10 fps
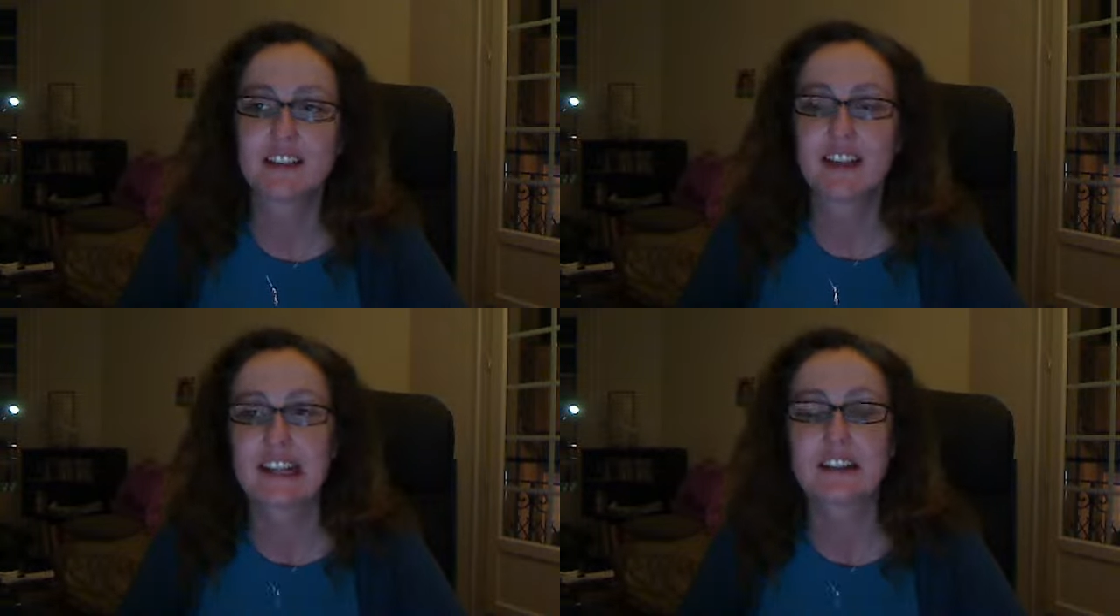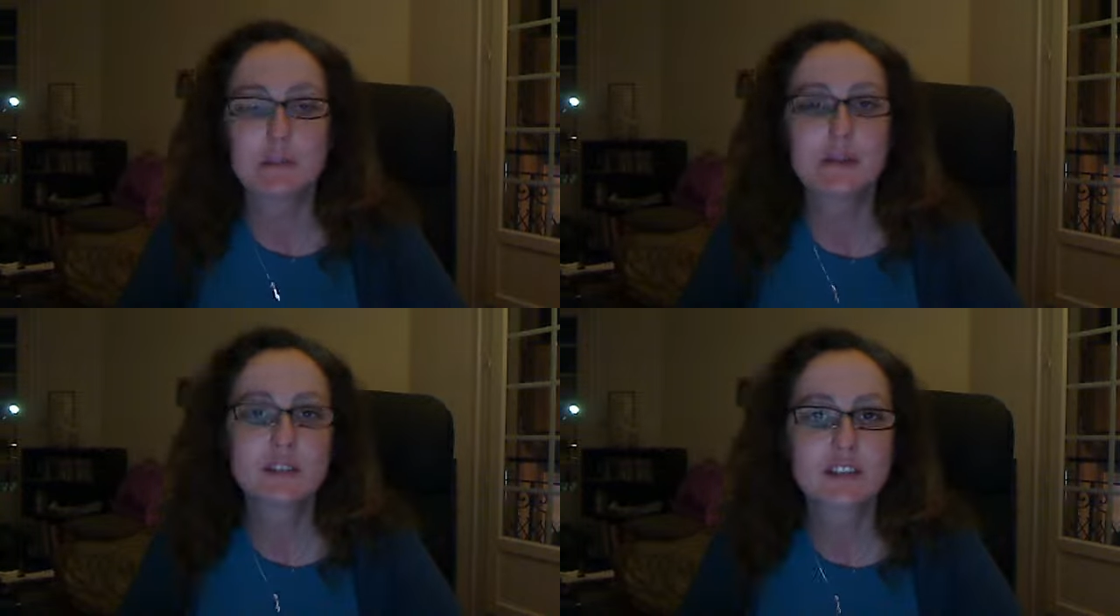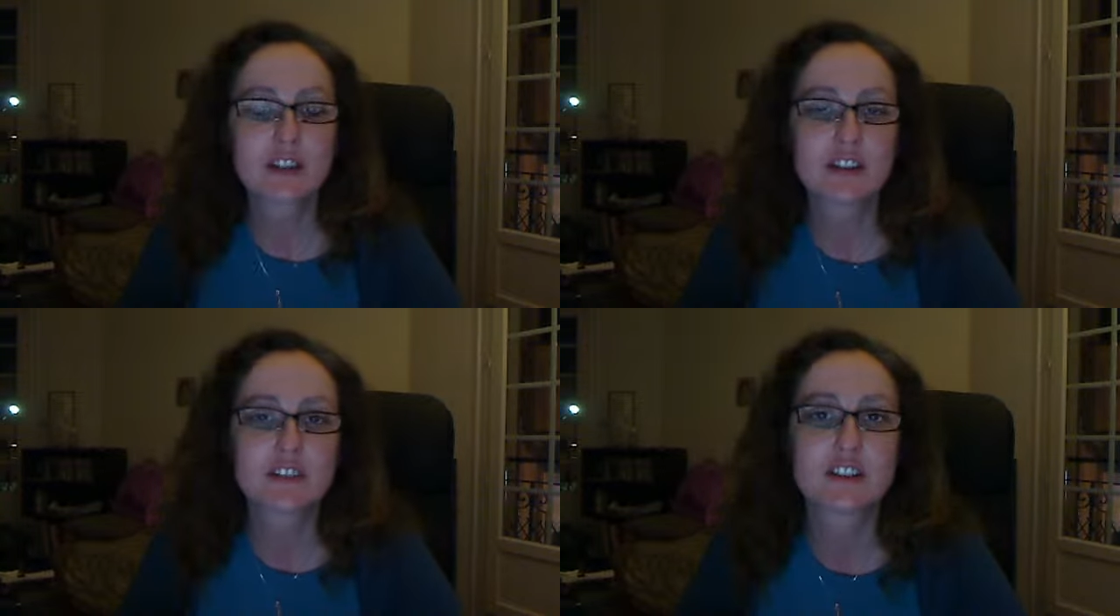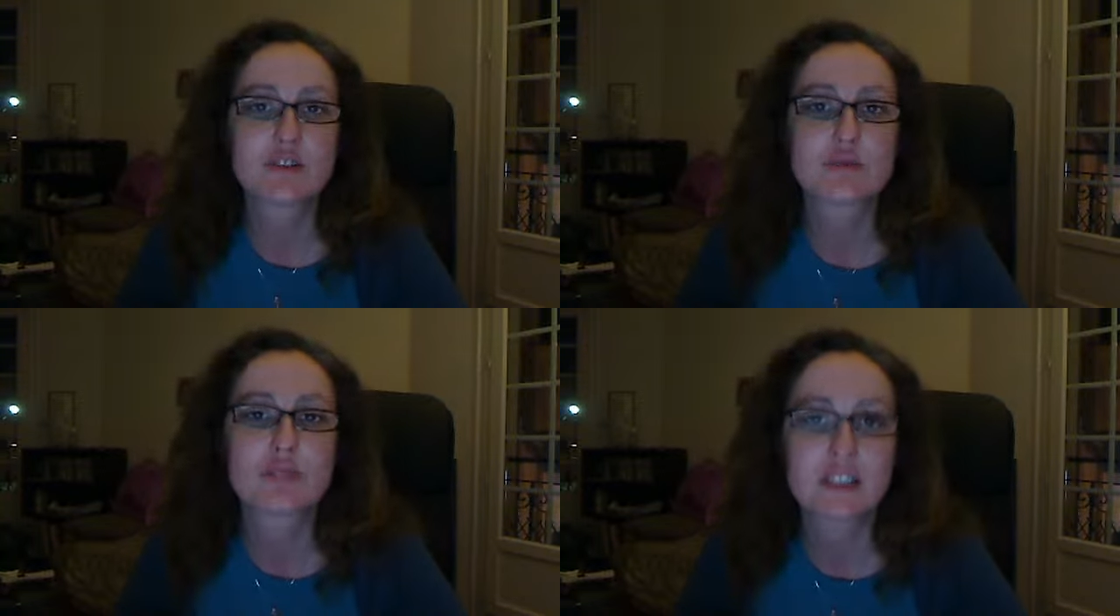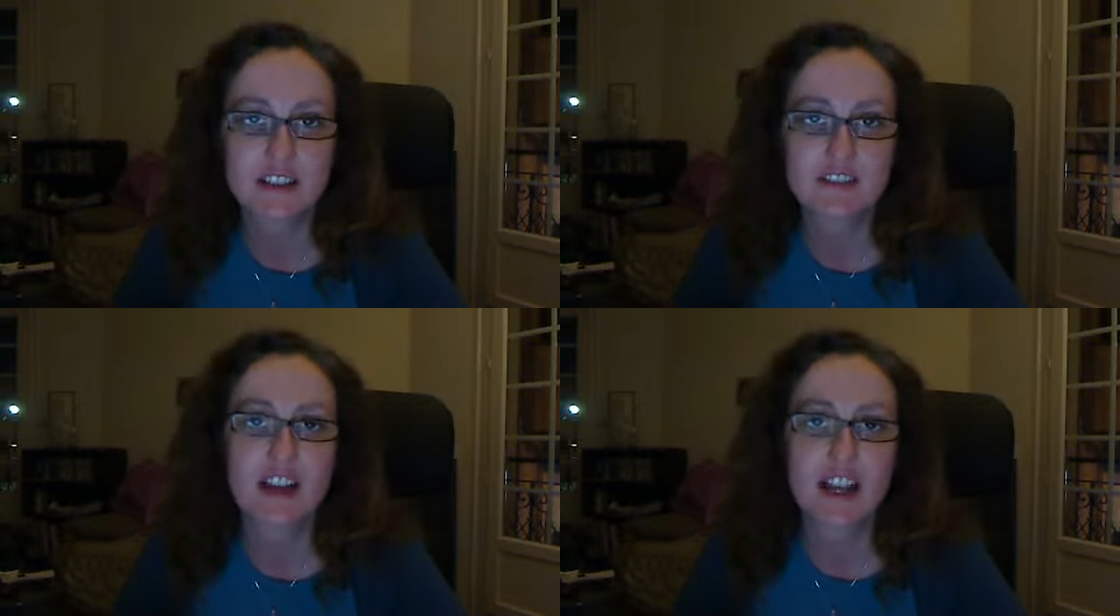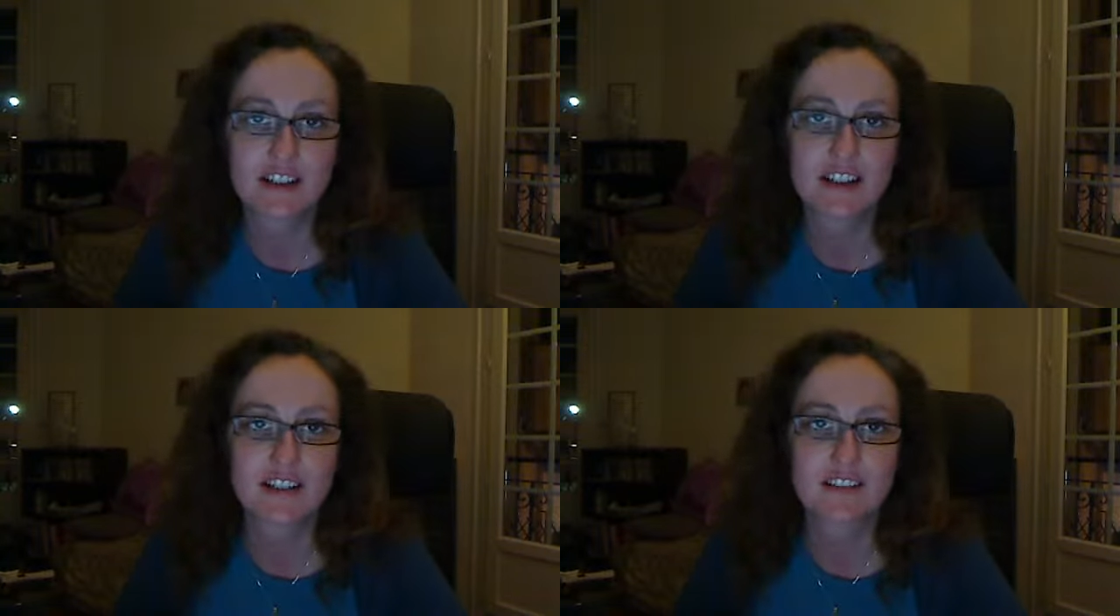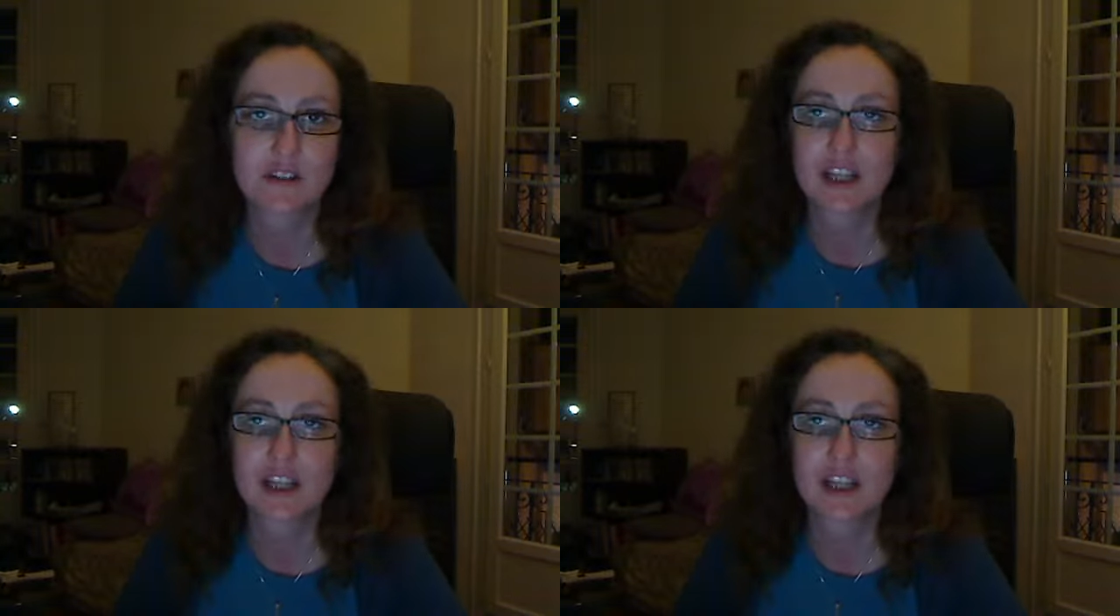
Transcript: Yeah, the milk stuff is really fattening,